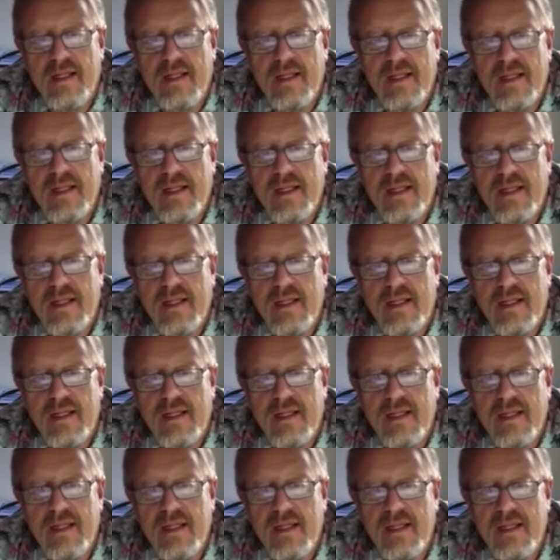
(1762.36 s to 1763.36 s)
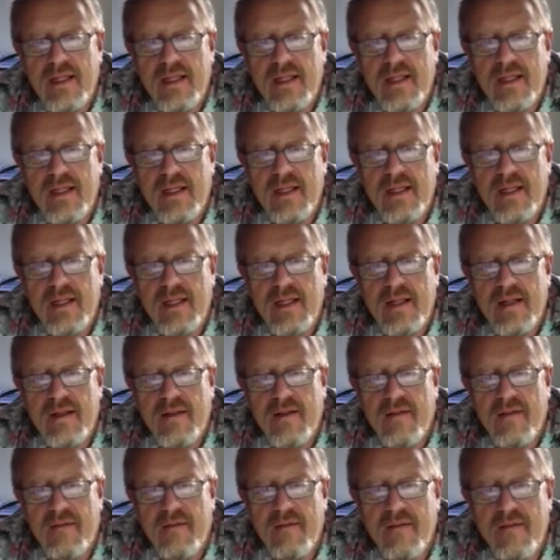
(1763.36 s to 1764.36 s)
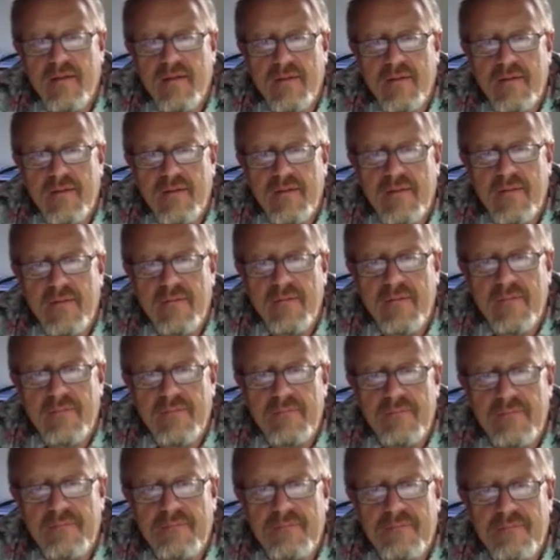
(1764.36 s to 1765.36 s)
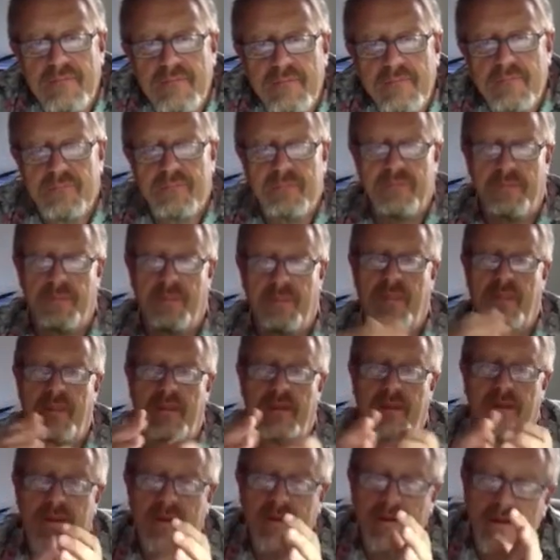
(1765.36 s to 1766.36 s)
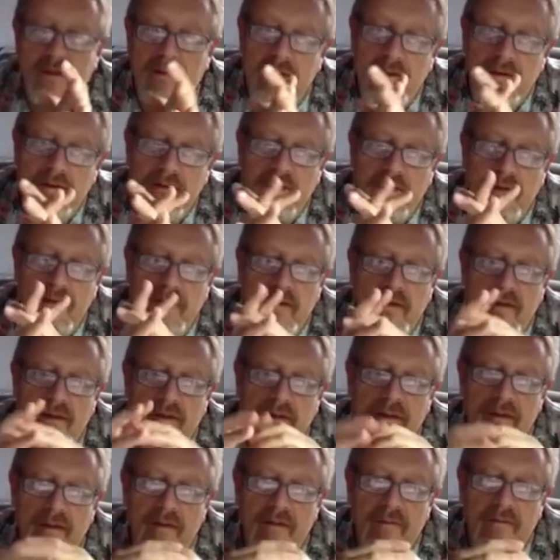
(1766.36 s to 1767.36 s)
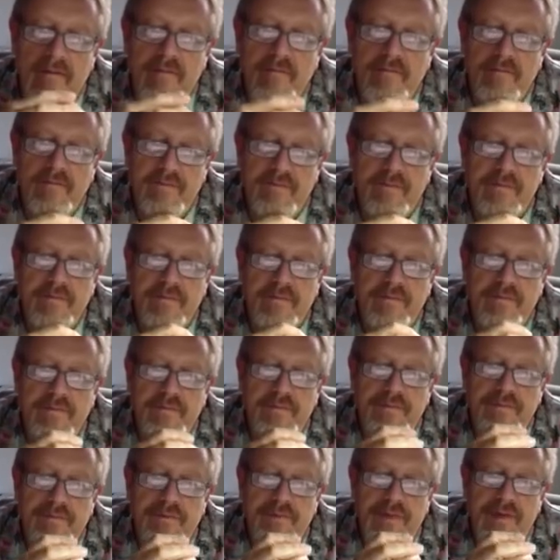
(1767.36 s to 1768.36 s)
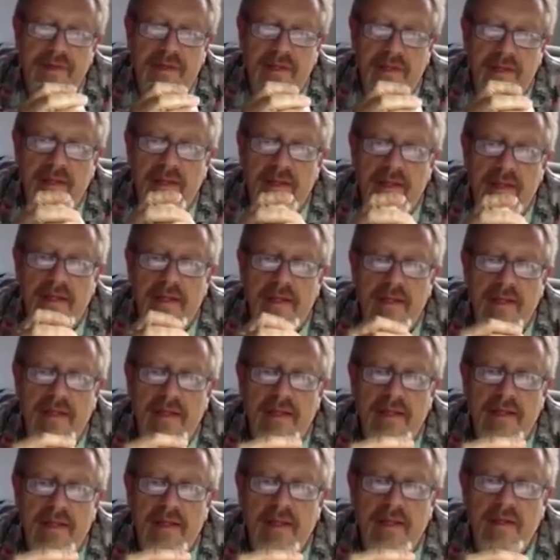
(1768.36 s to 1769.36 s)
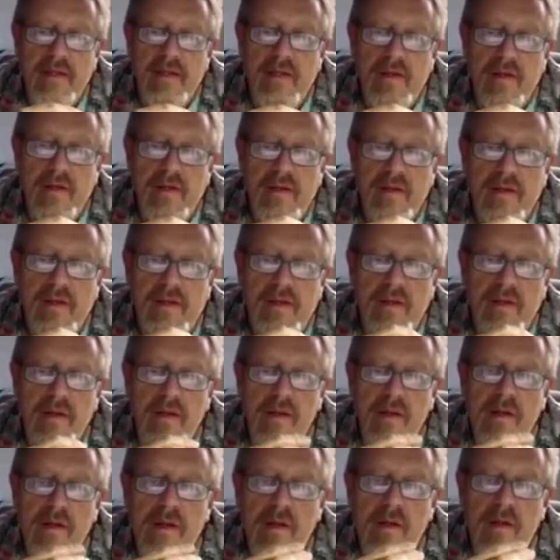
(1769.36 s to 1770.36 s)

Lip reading: No words are spoken by the person on screen.